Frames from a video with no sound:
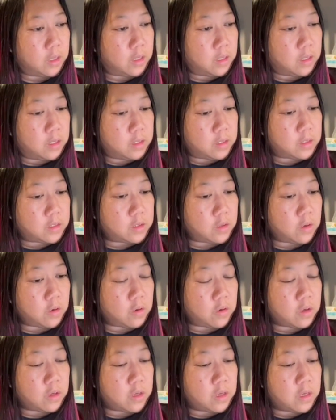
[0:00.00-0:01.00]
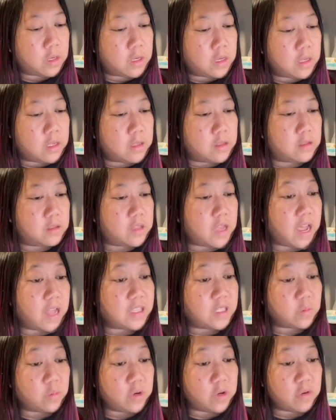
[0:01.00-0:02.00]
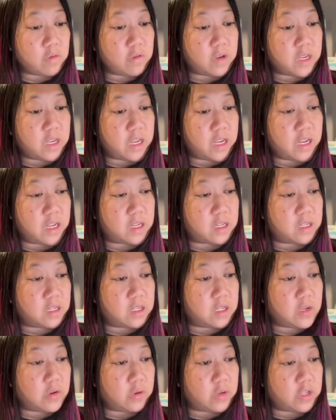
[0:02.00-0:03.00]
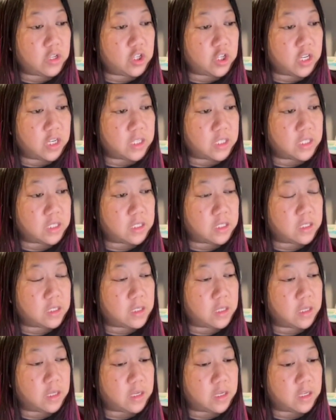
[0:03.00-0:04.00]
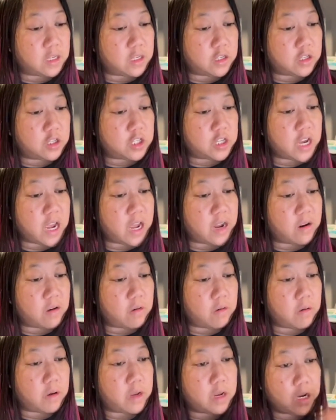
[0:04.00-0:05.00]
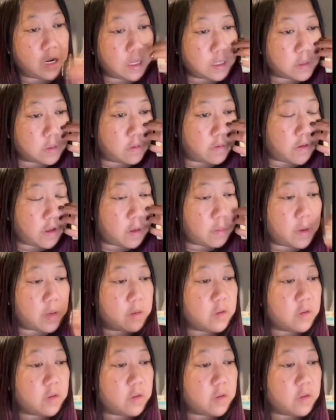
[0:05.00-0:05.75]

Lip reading: So that's where you get to adjust the shadow and any sort of element.